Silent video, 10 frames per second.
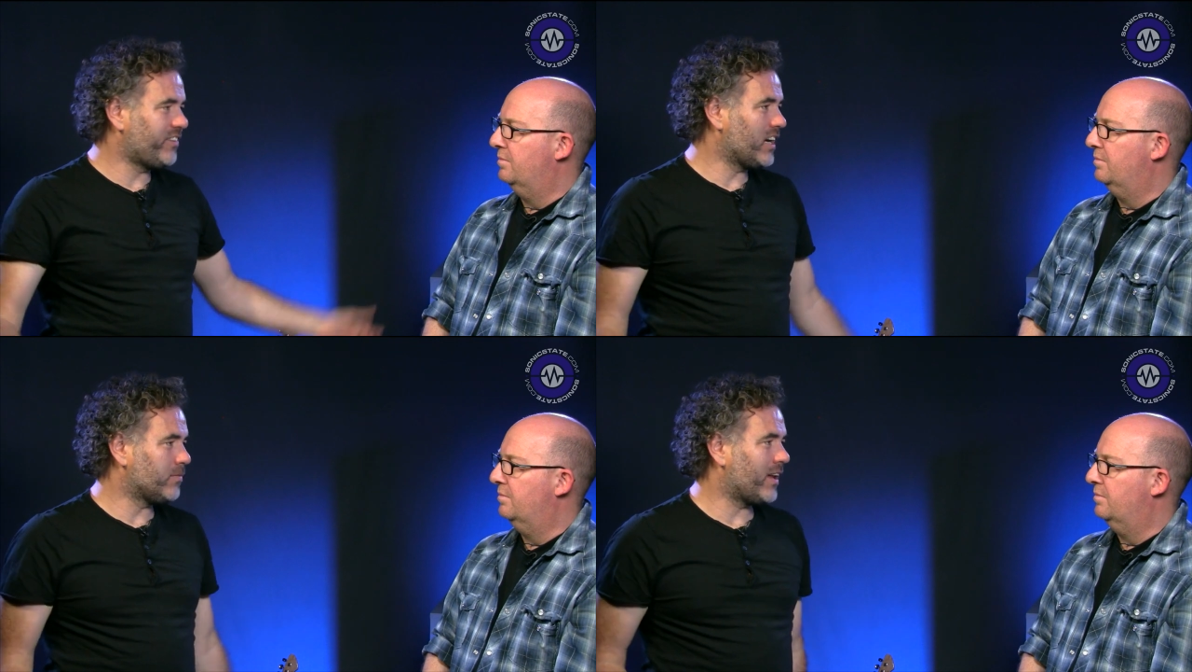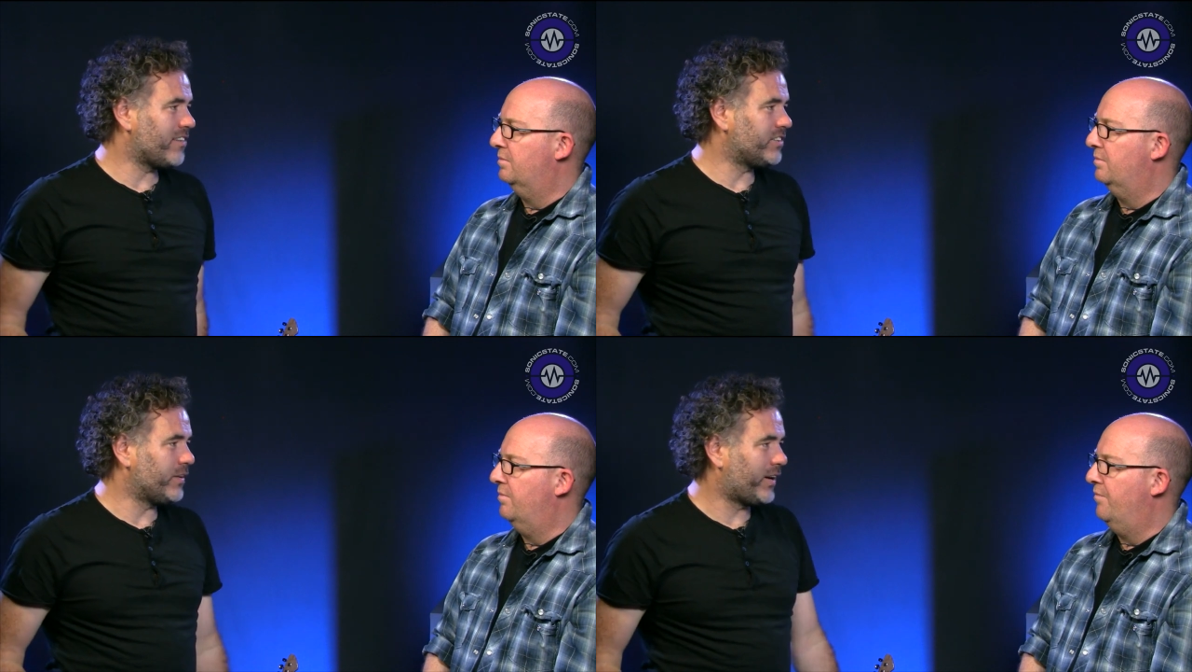Speaker 1: available
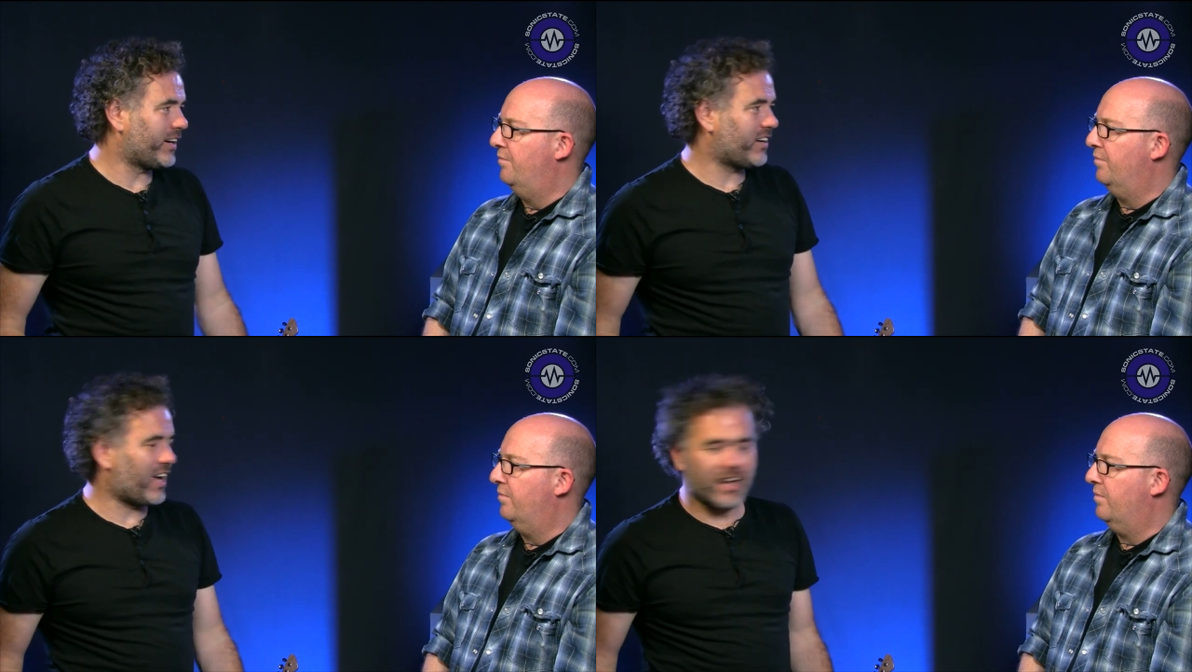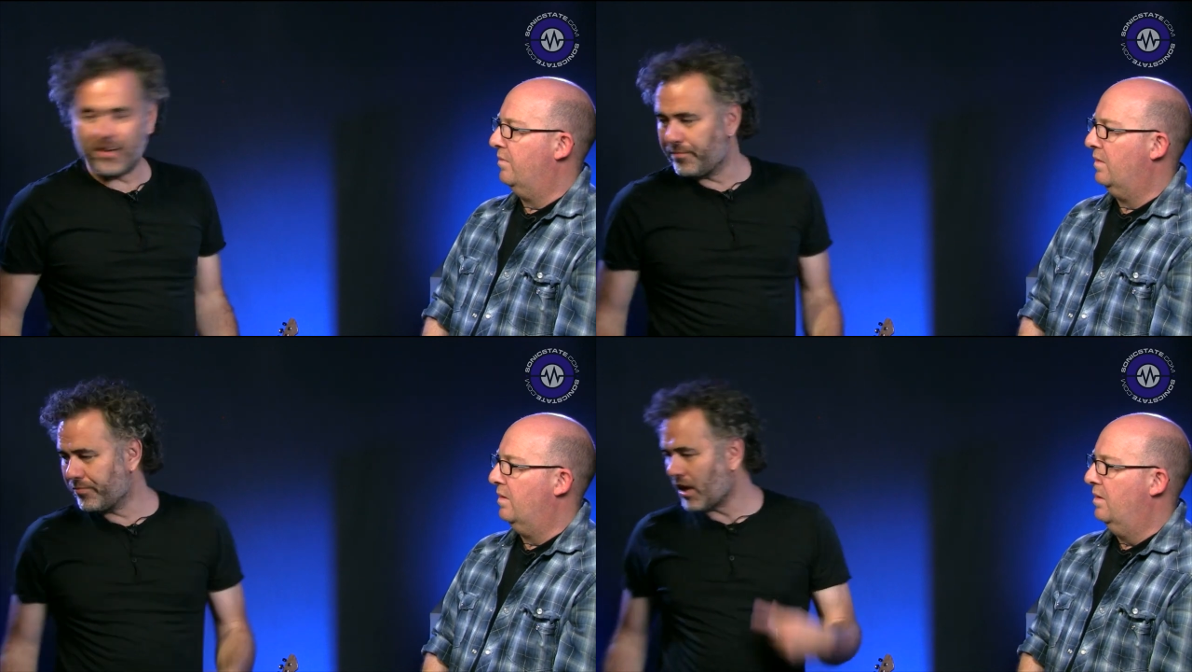everywhere,
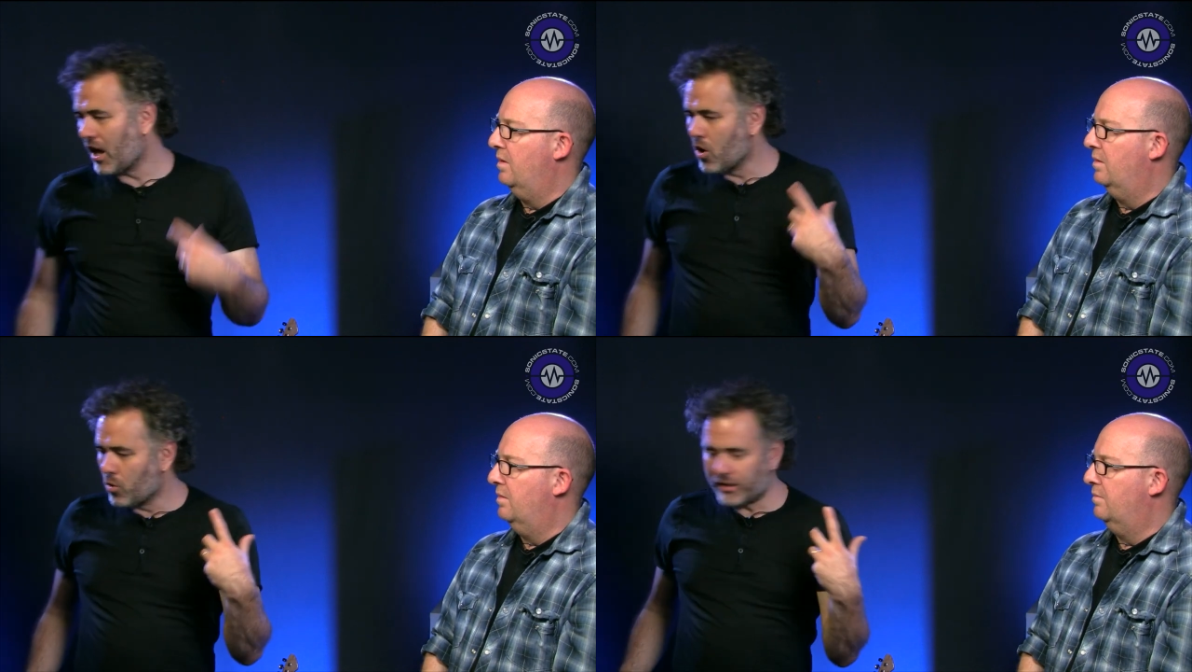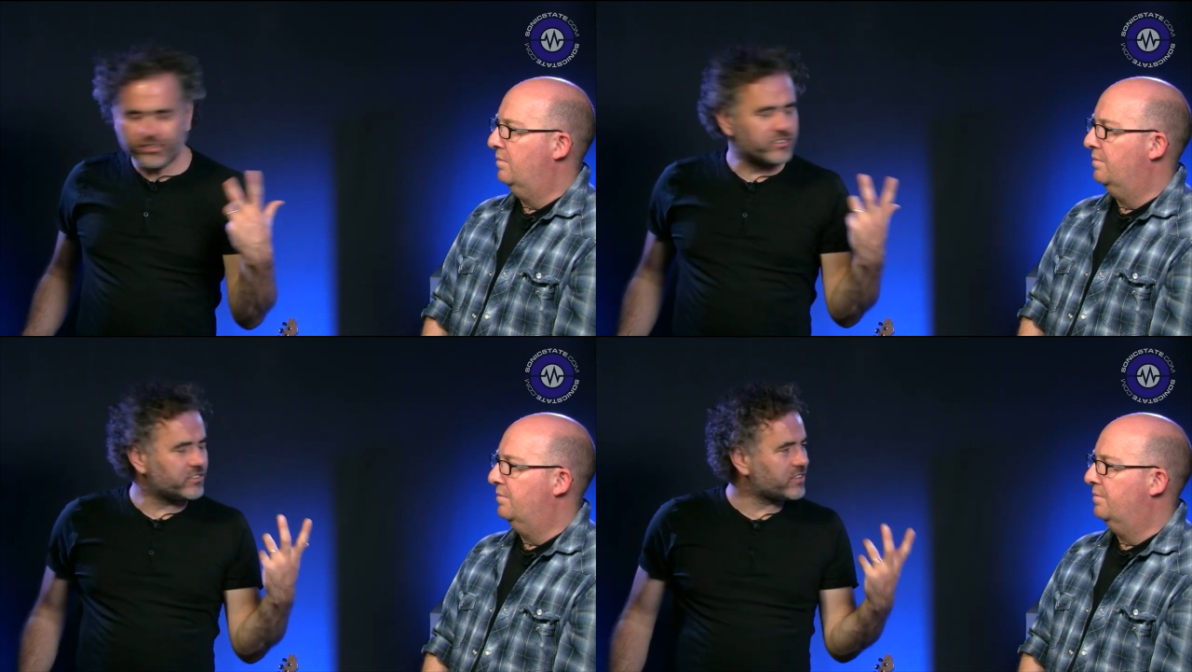um, which
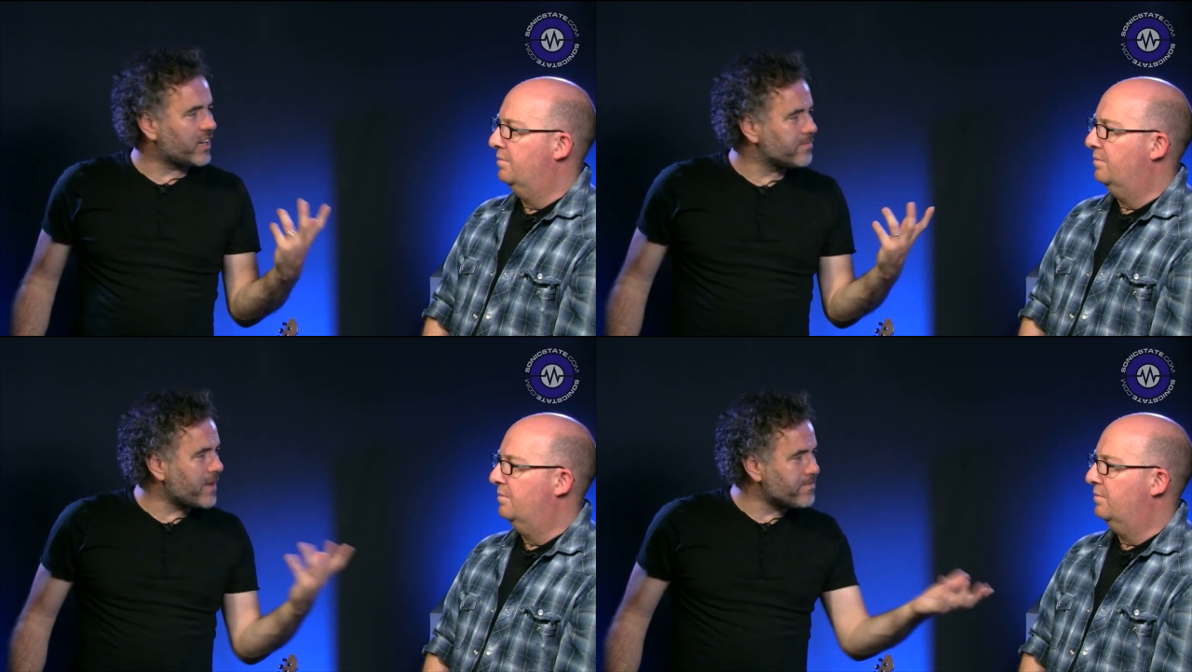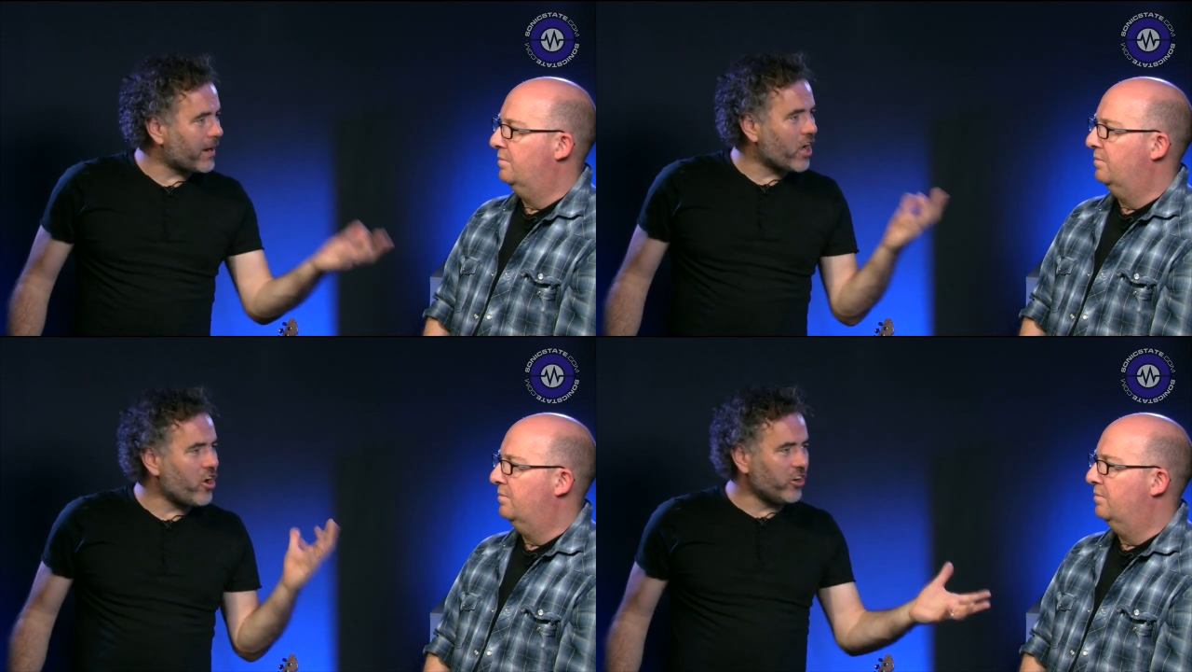is uh, made
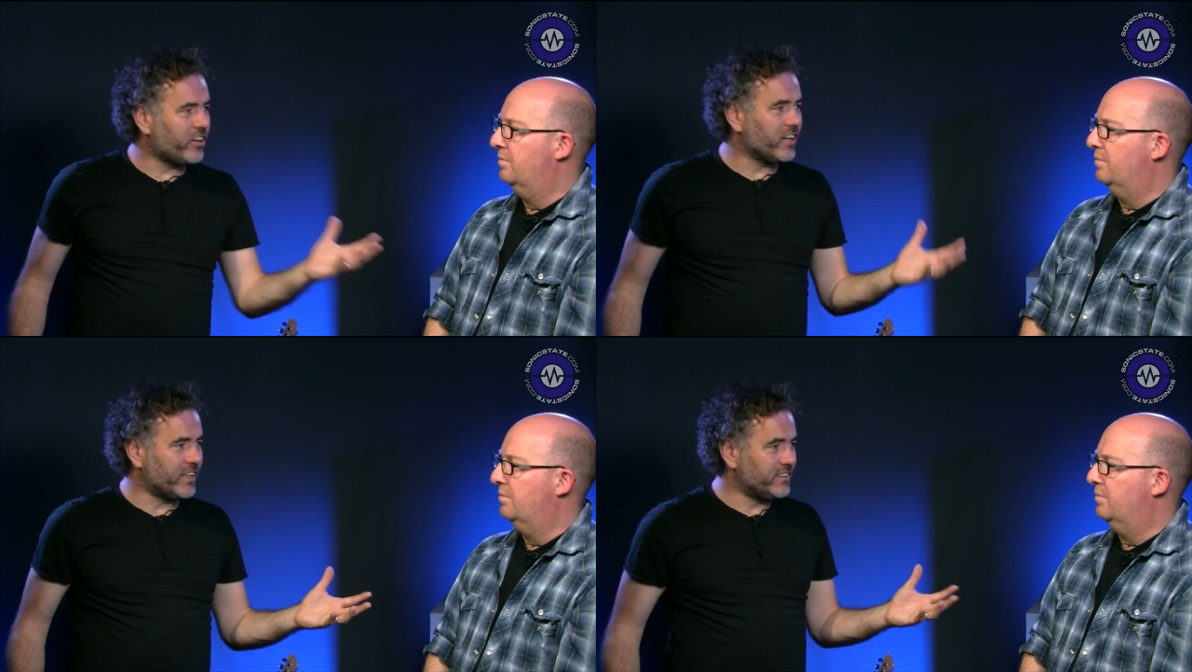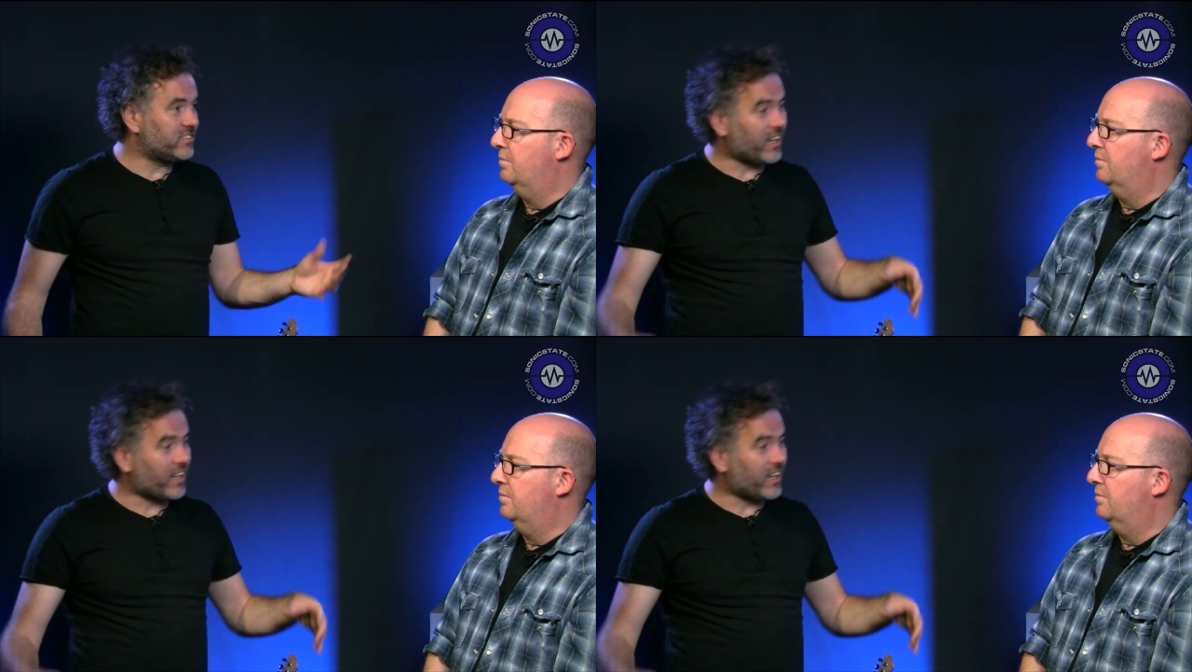by Hercules,